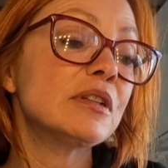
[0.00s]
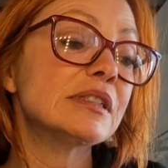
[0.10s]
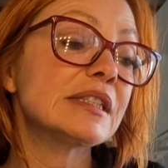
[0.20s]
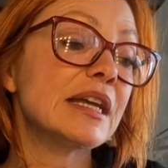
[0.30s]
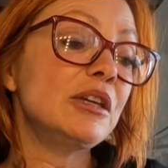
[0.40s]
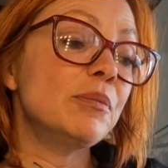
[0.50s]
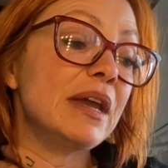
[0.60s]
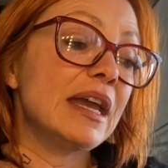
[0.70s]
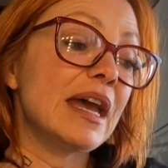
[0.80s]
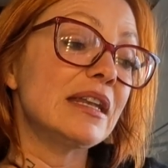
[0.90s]
It's saying you
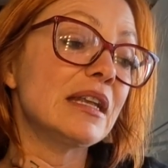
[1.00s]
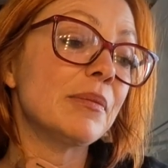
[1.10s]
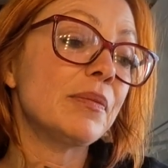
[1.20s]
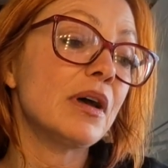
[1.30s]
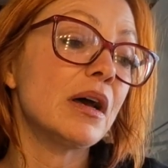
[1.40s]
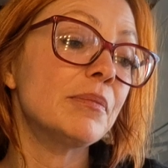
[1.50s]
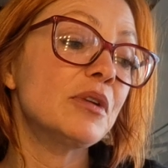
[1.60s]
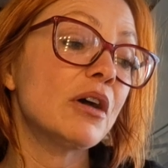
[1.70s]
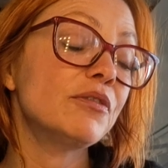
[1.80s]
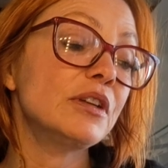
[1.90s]
may end up
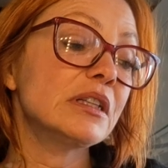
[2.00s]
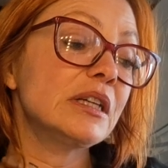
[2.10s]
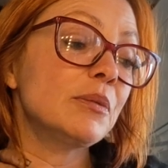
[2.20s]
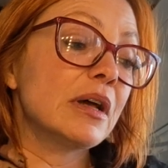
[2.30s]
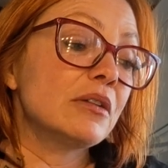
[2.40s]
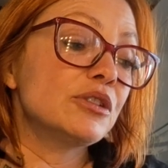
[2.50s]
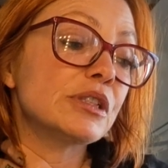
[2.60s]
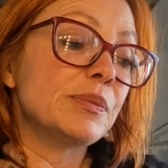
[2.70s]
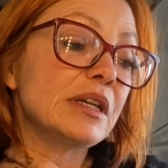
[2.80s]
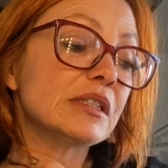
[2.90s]
not feeling well
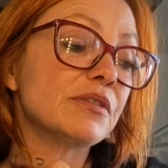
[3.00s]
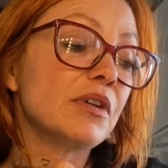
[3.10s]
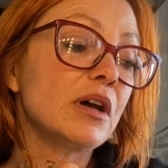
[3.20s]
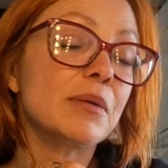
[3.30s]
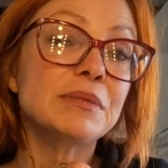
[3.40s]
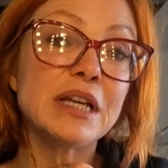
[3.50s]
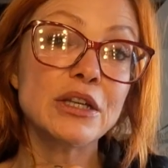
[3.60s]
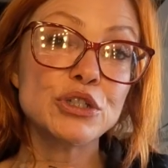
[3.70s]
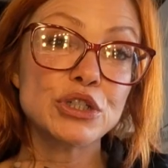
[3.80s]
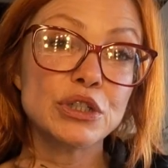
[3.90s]
just because of
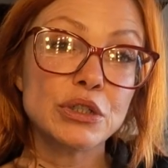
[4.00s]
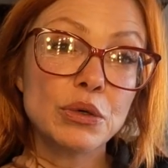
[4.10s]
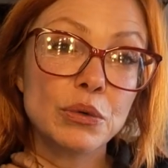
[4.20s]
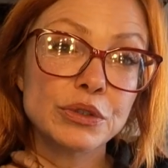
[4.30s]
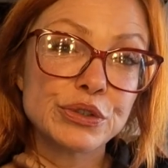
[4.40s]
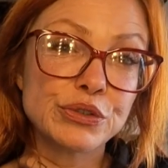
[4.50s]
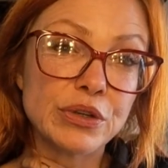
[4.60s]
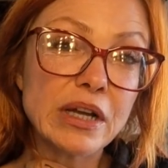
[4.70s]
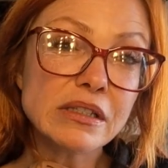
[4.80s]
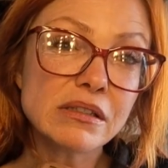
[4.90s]
tension or
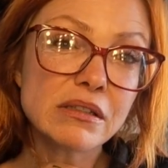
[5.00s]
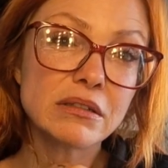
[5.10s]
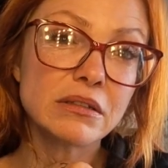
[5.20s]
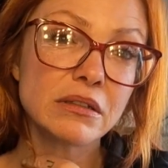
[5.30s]
stress,